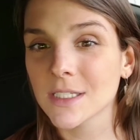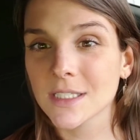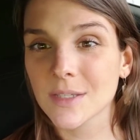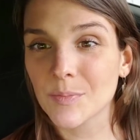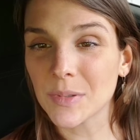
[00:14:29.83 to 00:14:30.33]

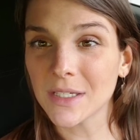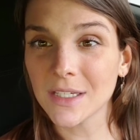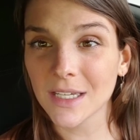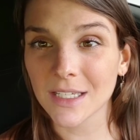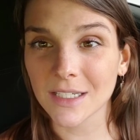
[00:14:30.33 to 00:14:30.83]
to
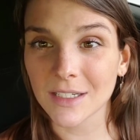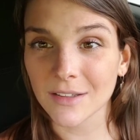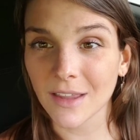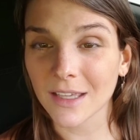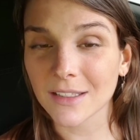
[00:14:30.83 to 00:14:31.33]
be
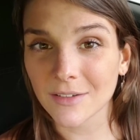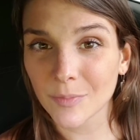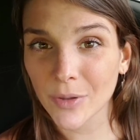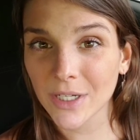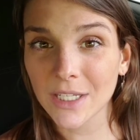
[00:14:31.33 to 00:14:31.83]
in
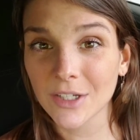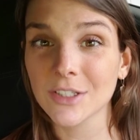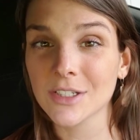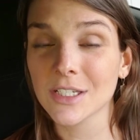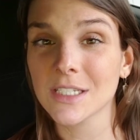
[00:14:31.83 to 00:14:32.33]
like pretty
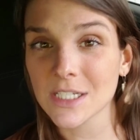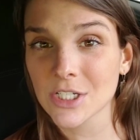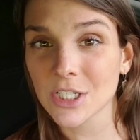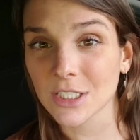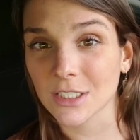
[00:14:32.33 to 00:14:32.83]
good
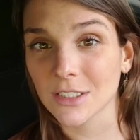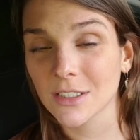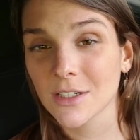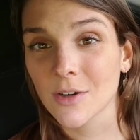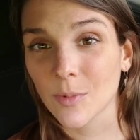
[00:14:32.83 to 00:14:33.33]
condition
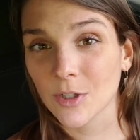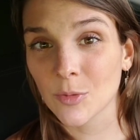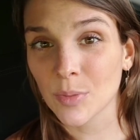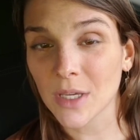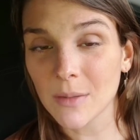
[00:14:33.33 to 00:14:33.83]
when
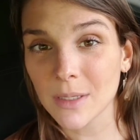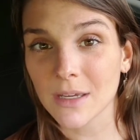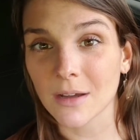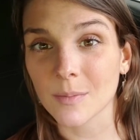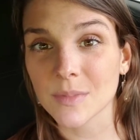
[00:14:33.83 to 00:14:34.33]
your baby
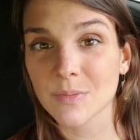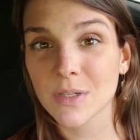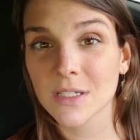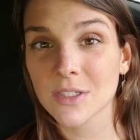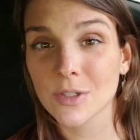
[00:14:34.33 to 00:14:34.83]
comes,
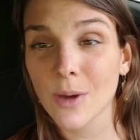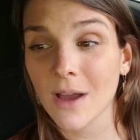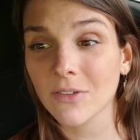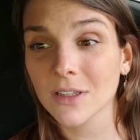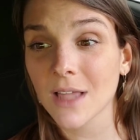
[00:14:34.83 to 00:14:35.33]
because you
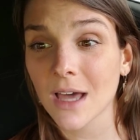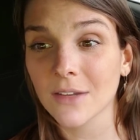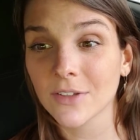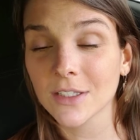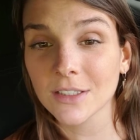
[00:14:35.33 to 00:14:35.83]
have a lot
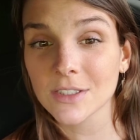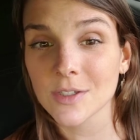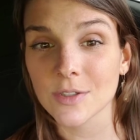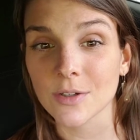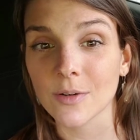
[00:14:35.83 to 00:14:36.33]
of healing to
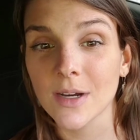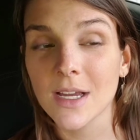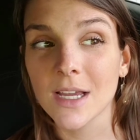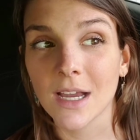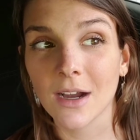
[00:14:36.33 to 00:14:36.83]
do
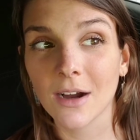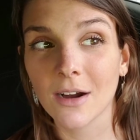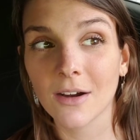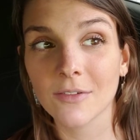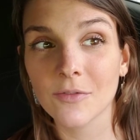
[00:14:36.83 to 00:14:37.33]

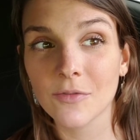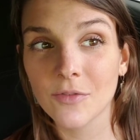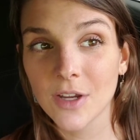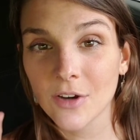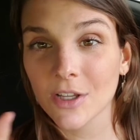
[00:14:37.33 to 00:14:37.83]
on
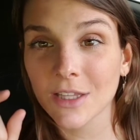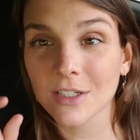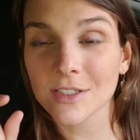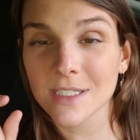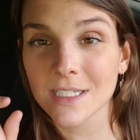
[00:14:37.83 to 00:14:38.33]
very
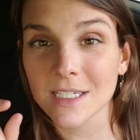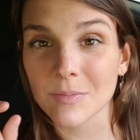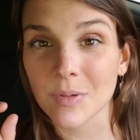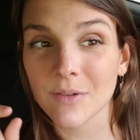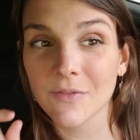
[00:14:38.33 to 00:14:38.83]
little
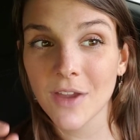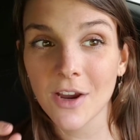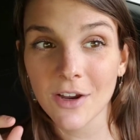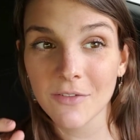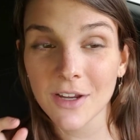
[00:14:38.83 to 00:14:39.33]
sleep.
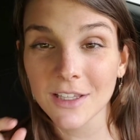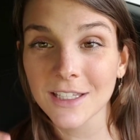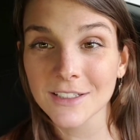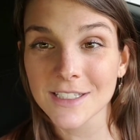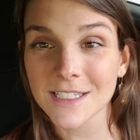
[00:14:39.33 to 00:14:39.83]
Very, very
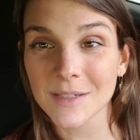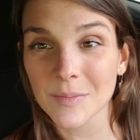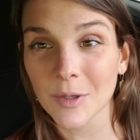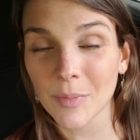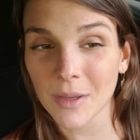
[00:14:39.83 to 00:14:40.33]
little sleep.
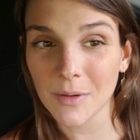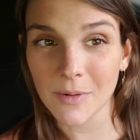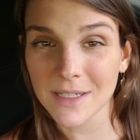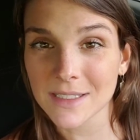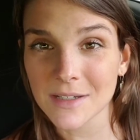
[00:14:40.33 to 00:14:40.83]
Your baby
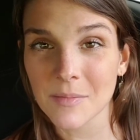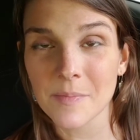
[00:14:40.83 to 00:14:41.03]
wakes up,